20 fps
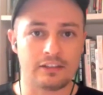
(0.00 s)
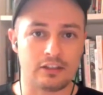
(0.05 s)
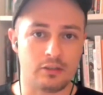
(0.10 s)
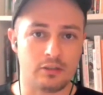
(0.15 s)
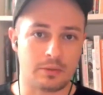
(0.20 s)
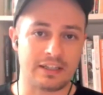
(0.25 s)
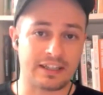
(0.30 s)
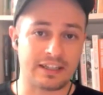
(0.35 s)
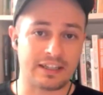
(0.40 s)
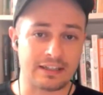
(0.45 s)
so that
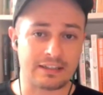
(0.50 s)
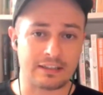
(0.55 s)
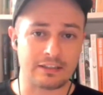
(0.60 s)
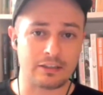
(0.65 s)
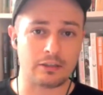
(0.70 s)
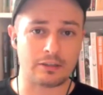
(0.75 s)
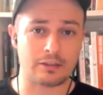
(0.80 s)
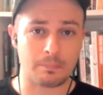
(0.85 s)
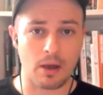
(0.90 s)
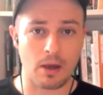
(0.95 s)
you can
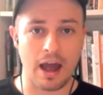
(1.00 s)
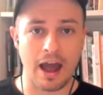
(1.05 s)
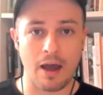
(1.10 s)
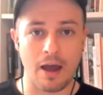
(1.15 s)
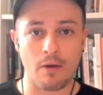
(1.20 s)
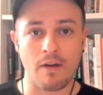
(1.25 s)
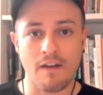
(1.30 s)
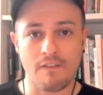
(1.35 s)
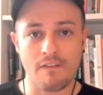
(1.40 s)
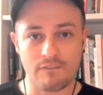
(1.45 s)
continue to put
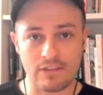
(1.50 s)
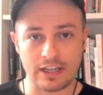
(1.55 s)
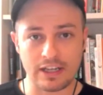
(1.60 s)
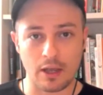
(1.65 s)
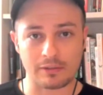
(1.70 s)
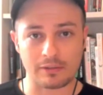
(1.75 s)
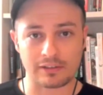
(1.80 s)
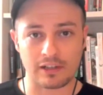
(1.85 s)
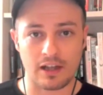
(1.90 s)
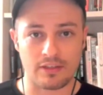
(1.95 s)
out
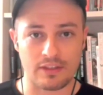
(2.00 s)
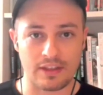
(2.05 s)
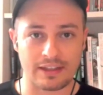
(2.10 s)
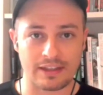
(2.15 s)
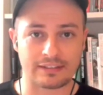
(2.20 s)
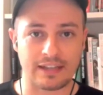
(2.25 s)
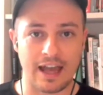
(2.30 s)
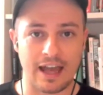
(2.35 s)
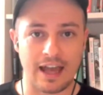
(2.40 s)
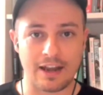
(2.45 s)
videos like
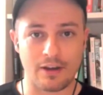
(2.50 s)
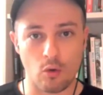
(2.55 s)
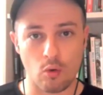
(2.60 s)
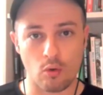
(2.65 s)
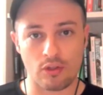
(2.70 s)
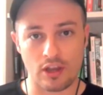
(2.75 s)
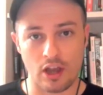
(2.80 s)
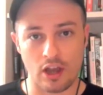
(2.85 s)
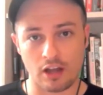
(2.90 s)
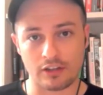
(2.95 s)
this and
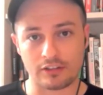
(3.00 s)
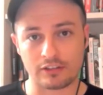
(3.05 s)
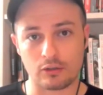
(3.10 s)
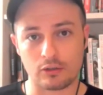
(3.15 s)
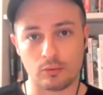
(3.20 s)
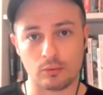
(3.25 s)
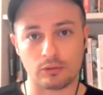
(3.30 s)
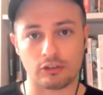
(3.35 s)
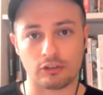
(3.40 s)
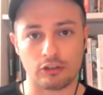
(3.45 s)
all the
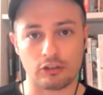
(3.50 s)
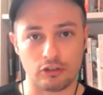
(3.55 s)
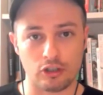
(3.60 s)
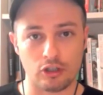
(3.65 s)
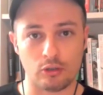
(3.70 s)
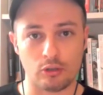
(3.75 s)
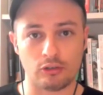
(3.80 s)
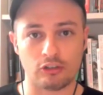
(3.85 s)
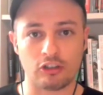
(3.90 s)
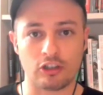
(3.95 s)
articles,
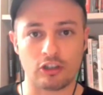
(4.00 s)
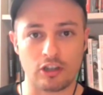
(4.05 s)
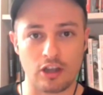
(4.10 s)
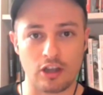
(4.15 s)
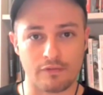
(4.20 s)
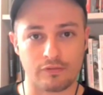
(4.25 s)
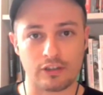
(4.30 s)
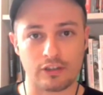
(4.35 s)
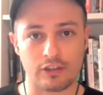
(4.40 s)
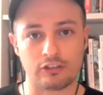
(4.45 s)
news,
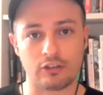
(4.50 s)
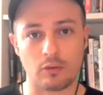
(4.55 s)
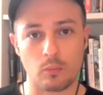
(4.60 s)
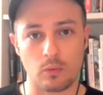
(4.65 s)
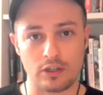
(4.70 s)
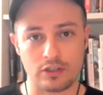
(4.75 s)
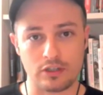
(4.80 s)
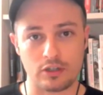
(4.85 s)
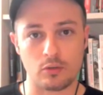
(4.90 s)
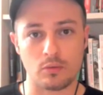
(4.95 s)
coverage
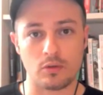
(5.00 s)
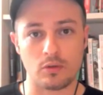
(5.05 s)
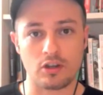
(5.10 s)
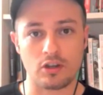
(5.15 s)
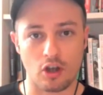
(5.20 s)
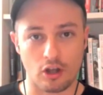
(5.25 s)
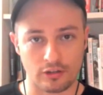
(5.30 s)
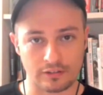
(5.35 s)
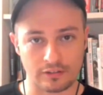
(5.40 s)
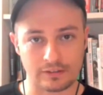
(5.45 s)
we do
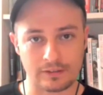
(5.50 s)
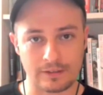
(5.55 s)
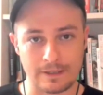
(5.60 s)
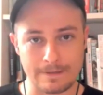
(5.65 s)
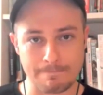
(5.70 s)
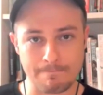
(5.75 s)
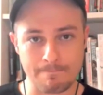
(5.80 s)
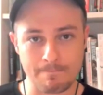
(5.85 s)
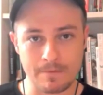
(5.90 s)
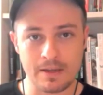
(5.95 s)

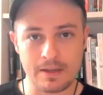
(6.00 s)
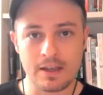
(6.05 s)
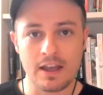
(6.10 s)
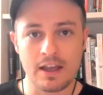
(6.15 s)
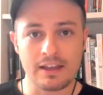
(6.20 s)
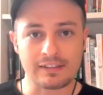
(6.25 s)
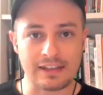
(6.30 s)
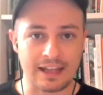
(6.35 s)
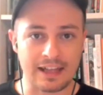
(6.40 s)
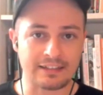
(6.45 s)
constantly.
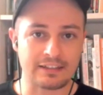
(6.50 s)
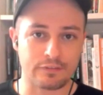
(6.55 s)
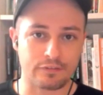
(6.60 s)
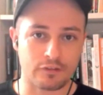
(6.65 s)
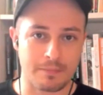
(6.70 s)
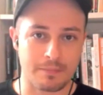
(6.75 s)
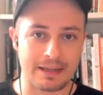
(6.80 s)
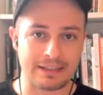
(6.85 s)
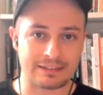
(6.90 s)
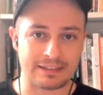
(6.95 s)
So that's it
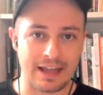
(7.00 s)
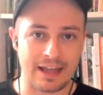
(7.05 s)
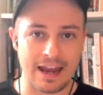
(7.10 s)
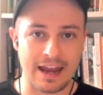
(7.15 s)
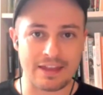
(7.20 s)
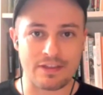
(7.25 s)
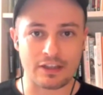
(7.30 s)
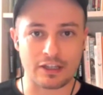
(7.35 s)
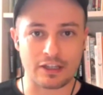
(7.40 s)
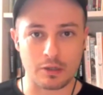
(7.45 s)
from me
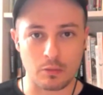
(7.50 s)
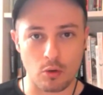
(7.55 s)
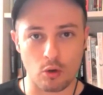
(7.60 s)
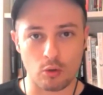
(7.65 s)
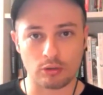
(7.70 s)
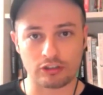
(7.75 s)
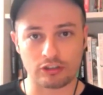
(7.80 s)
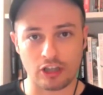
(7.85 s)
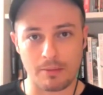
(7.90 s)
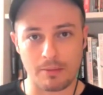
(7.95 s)
today. Thank you
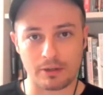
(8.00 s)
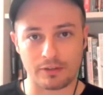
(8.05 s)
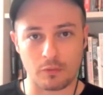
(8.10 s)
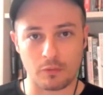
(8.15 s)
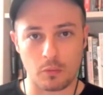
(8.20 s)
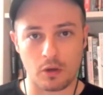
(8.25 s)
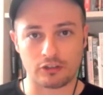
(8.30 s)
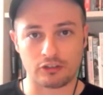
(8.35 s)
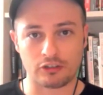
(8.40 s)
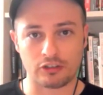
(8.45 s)
all so much
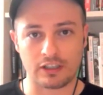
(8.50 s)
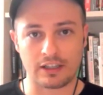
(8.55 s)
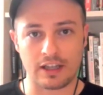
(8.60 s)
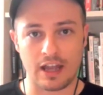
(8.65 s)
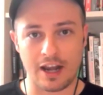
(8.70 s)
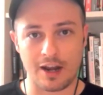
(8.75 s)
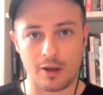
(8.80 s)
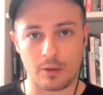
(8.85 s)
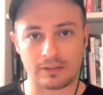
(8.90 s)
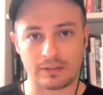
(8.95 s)
for watching,
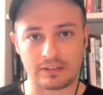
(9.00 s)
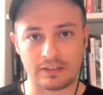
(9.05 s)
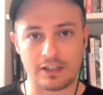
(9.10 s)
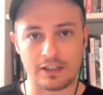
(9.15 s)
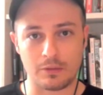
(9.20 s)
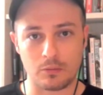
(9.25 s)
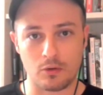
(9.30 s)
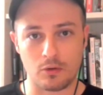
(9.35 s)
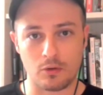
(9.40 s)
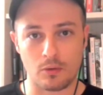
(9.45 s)
and I will see
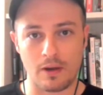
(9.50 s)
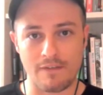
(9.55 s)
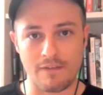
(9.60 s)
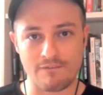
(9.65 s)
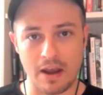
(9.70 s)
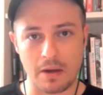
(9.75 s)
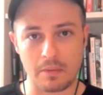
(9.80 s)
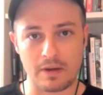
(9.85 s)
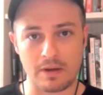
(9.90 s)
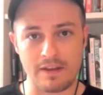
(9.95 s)
you all
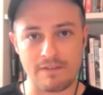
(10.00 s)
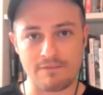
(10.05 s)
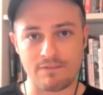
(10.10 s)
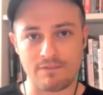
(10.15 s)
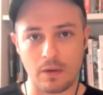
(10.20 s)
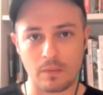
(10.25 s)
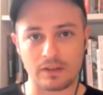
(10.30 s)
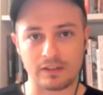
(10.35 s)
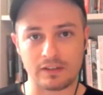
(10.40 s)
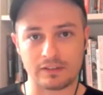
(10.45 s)
very,
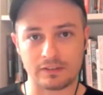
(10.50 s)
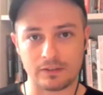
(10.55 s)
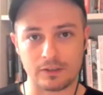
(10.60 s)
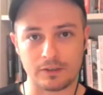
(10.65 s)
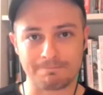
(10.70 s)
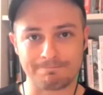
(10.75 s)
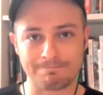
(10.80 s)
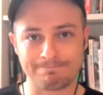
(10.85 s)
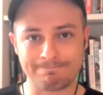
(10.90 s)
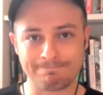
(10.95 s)
very
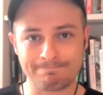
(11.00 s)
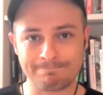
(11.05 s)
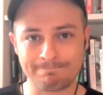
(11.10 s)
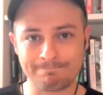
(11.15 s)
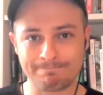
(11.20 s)
soon.